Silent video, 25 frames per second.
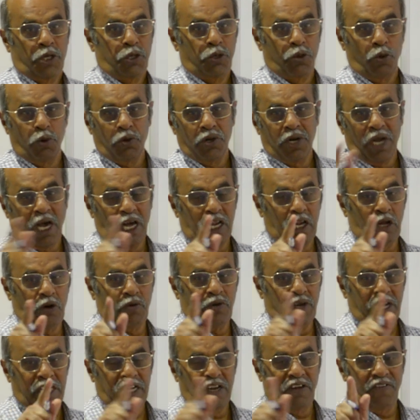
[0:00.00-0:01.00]
Don't allow
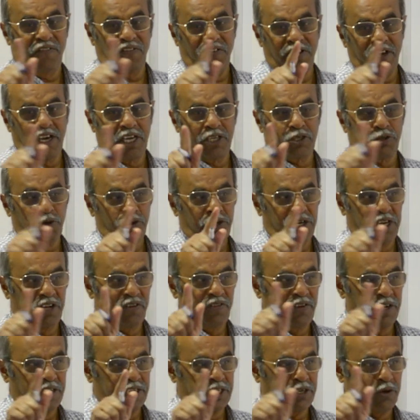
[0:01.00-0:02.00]
any fear to
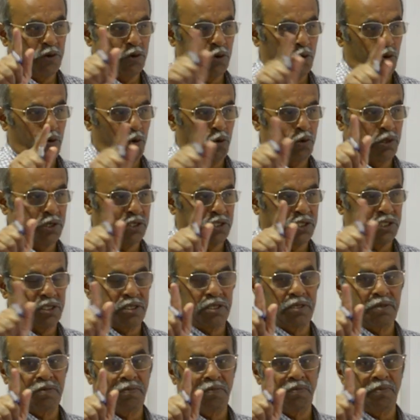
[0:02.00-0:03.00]
deviate your
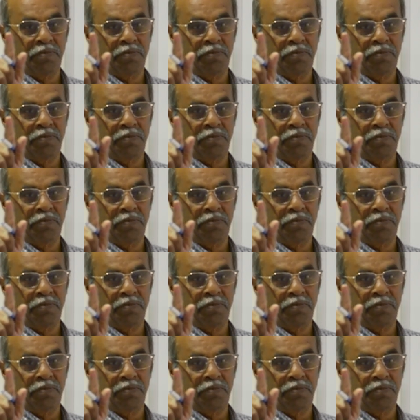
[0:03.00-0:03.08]
goals.